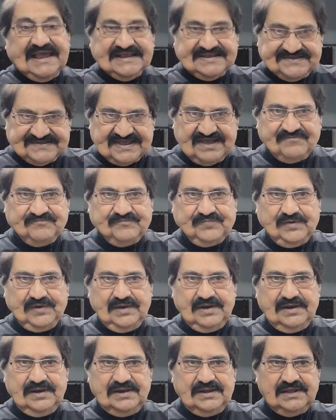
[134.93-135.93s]

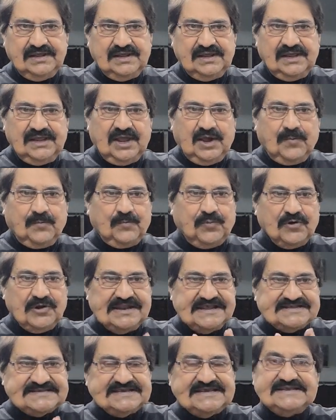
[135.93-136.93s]
Example,
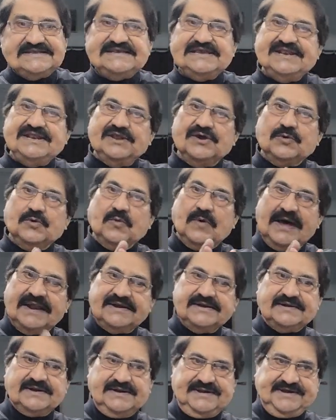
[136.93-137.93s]
policies in
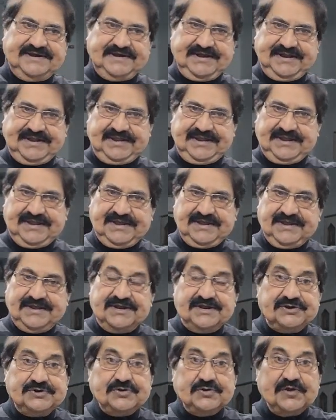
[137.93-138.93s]
one country
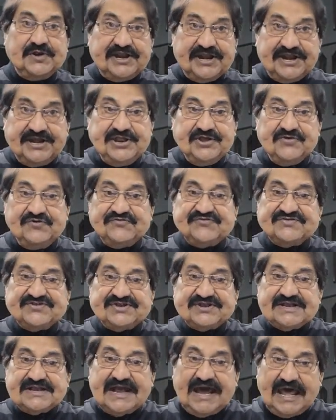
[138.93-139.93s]
to
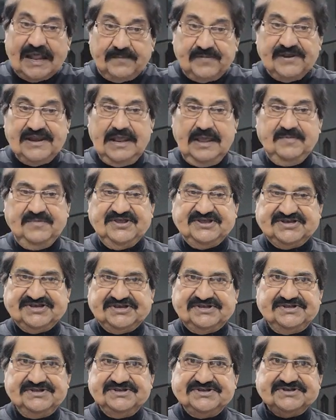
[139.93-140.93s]
reduce carbon
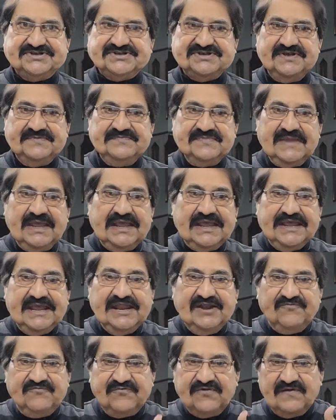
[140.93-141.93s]
emissions
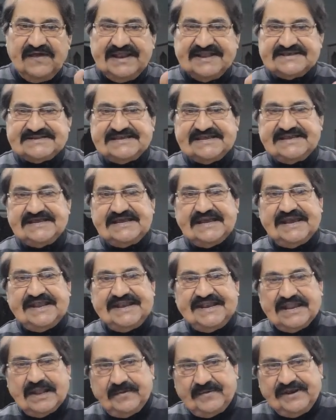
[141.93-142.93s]

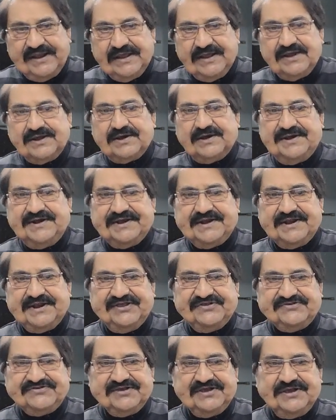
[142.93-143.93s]
influencing neighboring
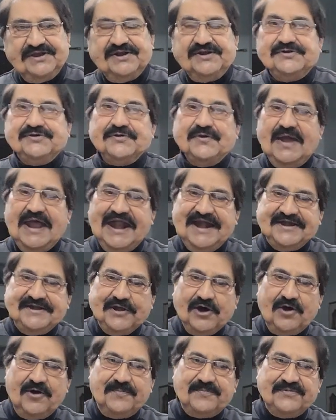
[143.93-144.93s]
countries to
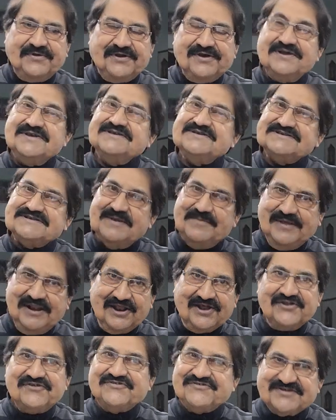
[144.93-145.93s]
adopt
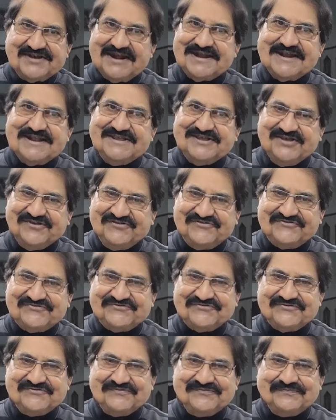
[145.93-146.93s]
similar
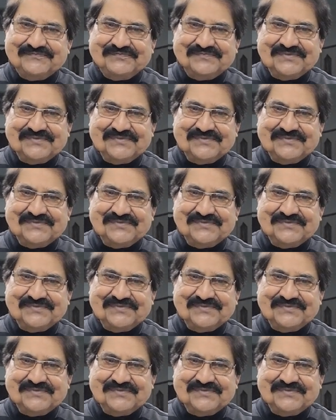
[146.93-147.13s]
strategies.